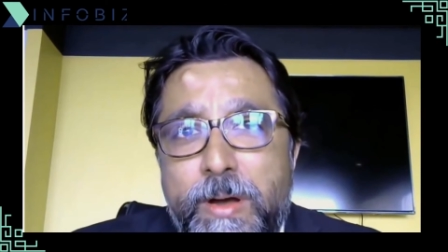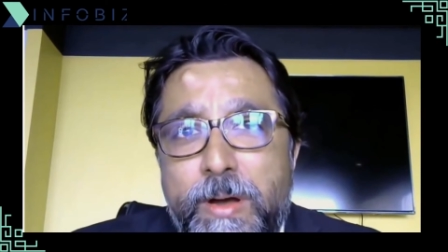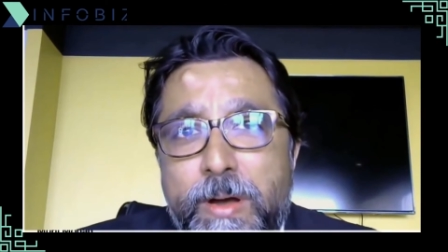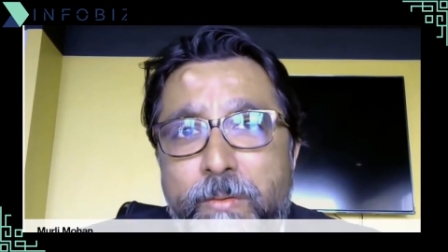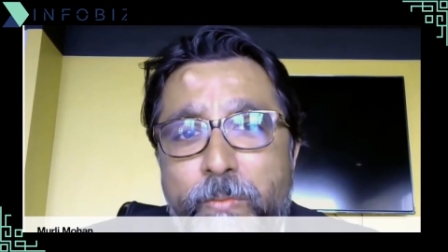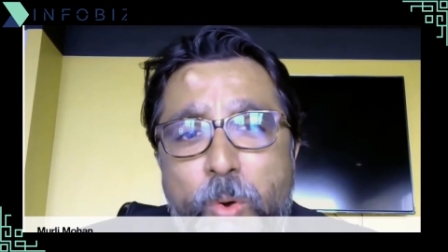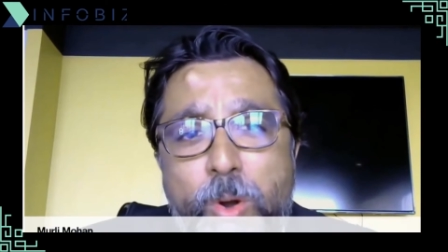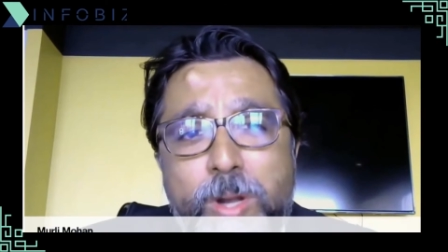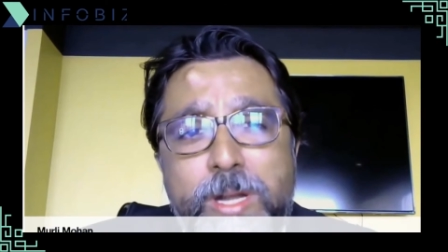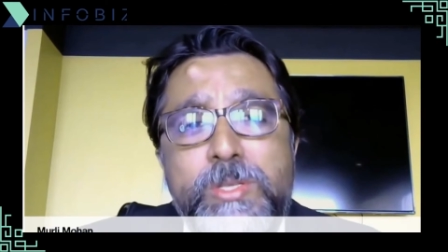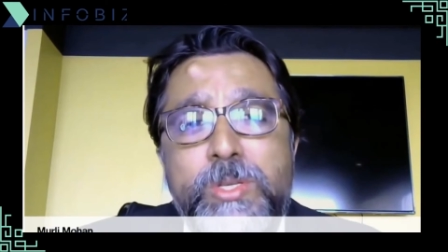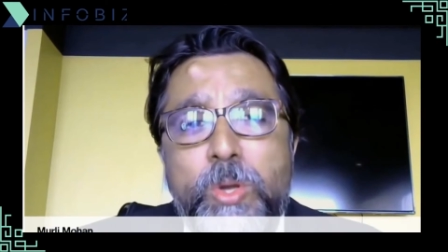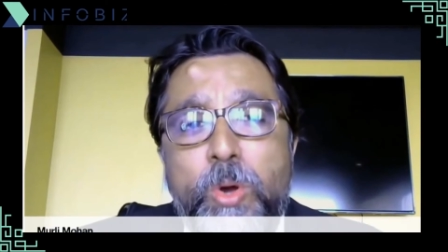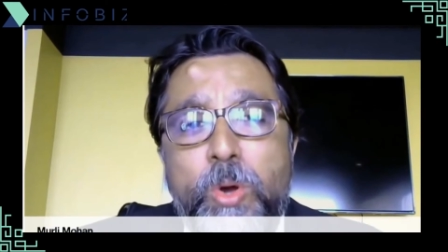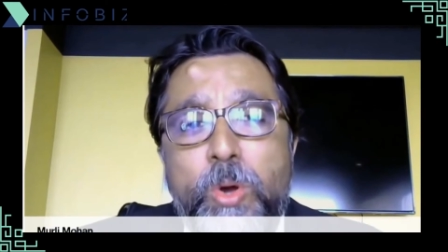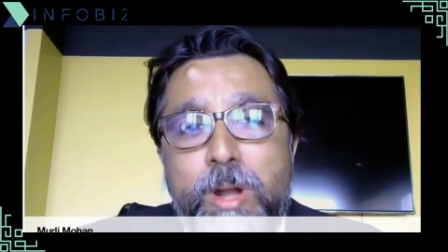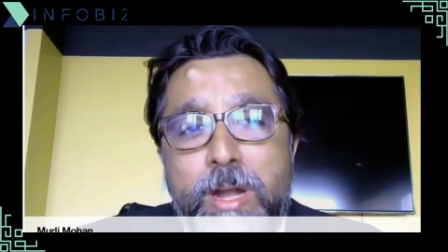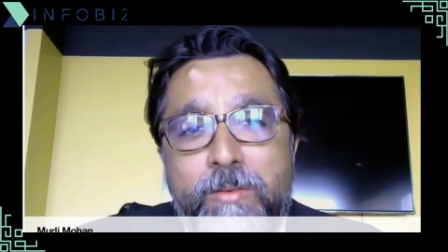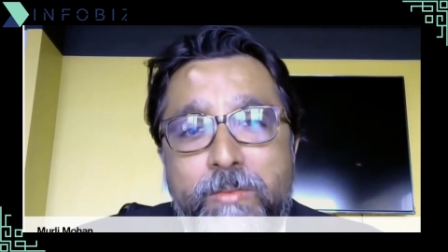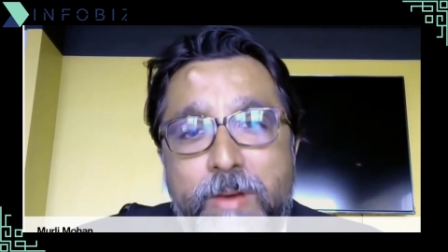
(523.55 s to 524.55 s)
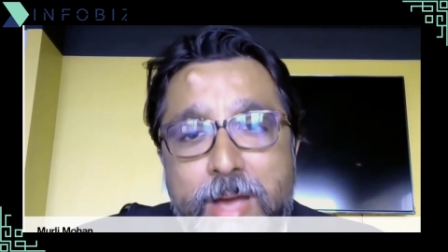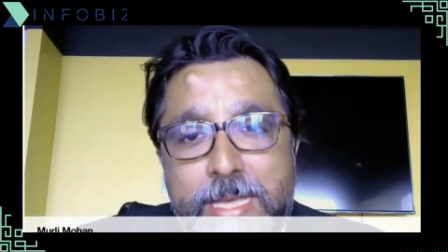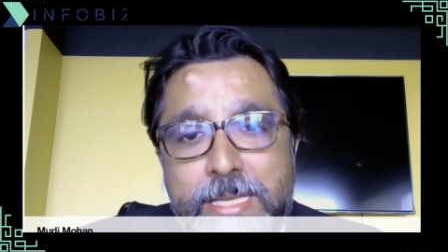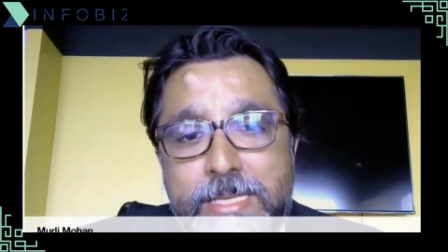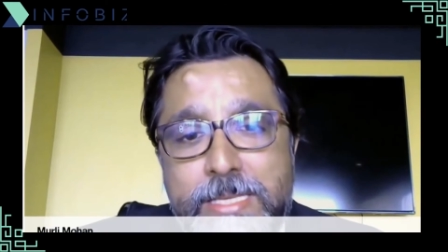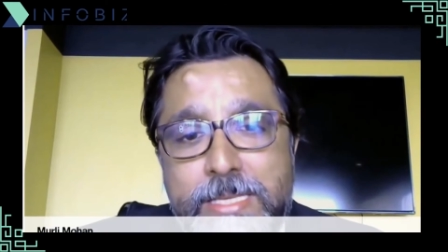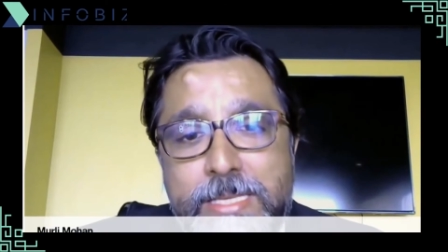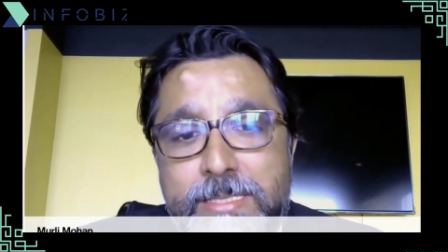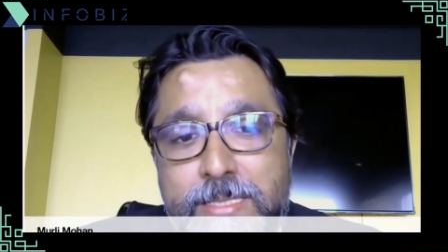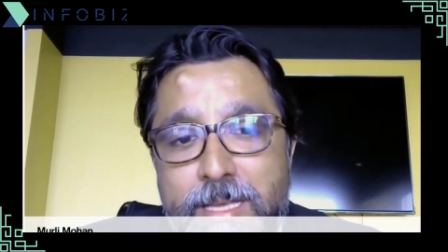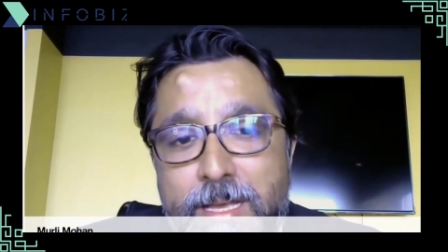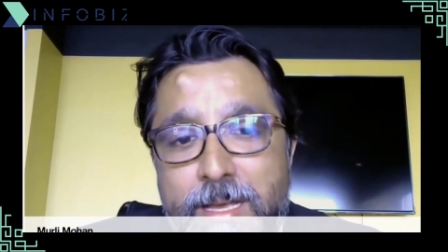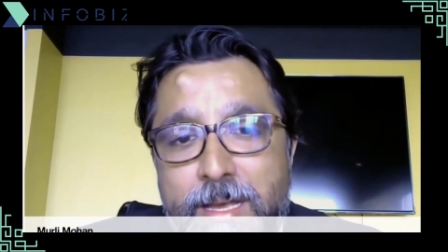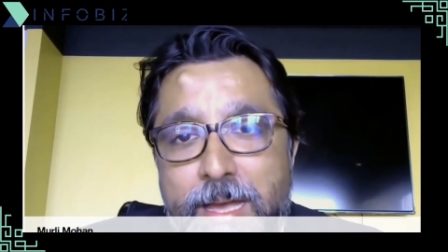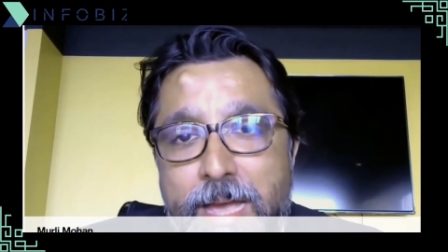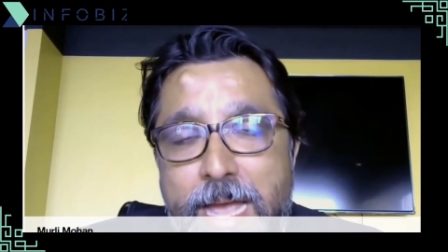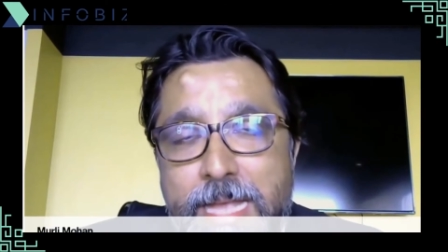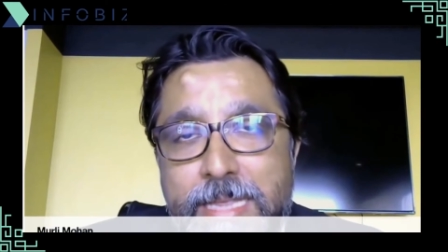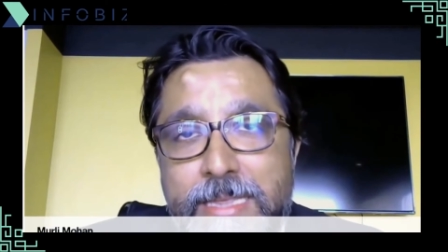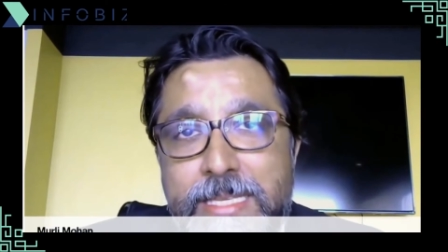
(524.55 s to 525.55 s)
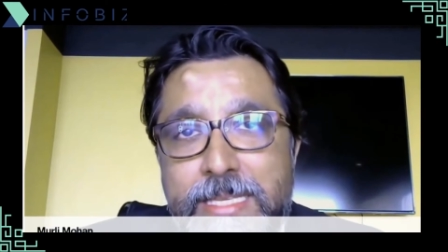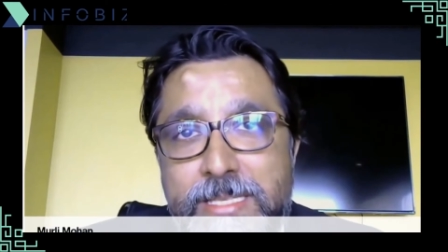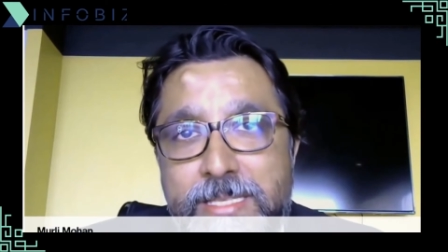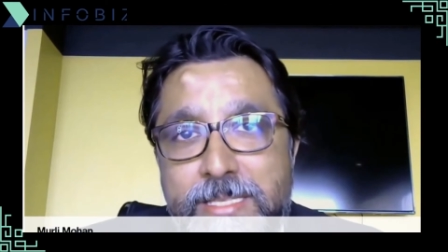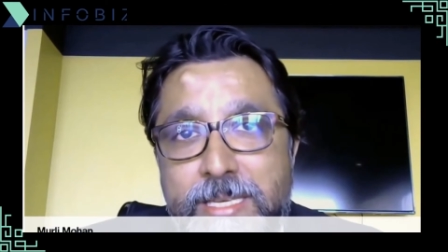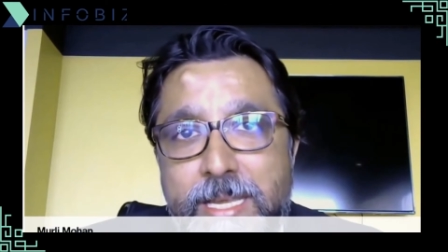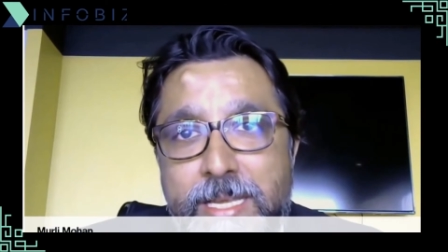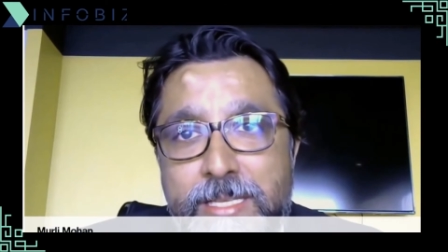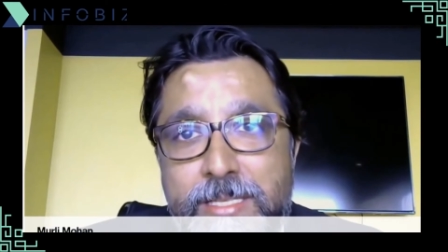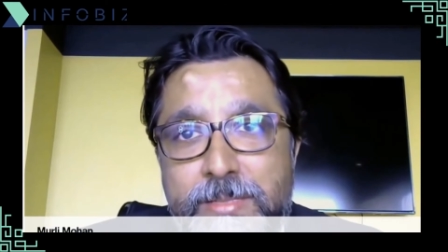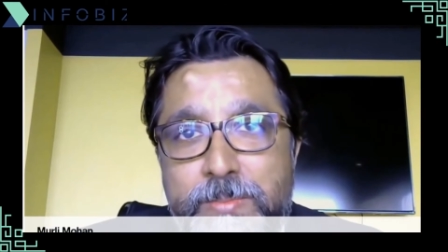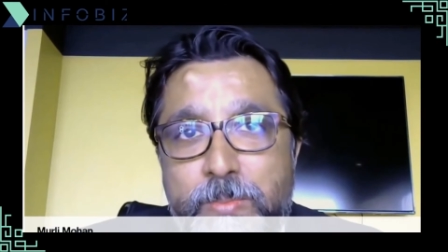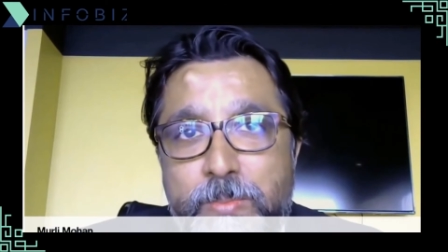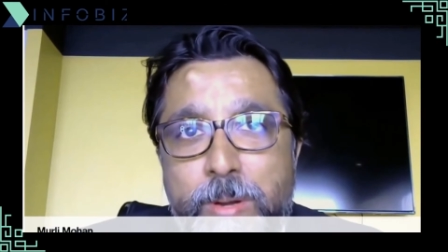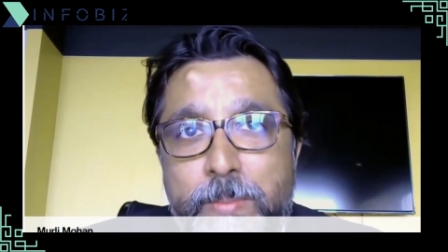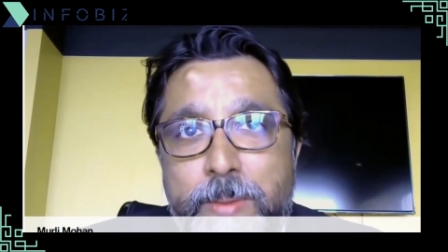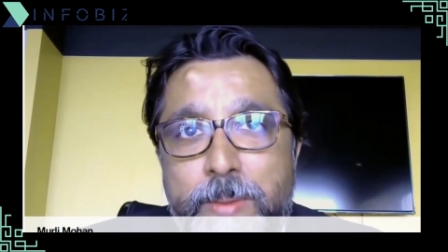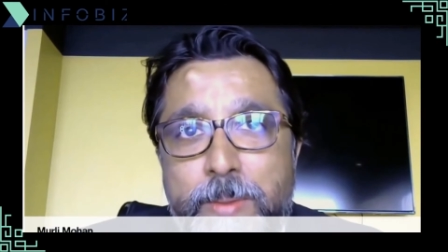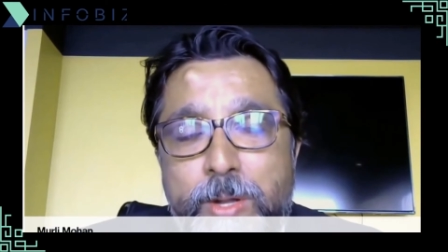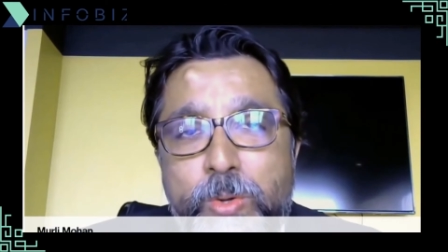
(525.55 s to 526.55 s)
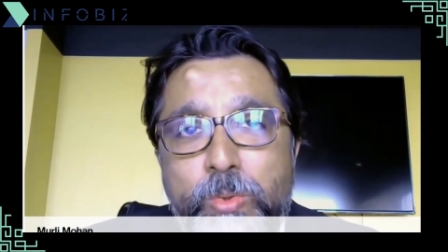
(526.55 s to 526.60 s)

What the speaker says: What is your advice at this stage, Mohin bhai,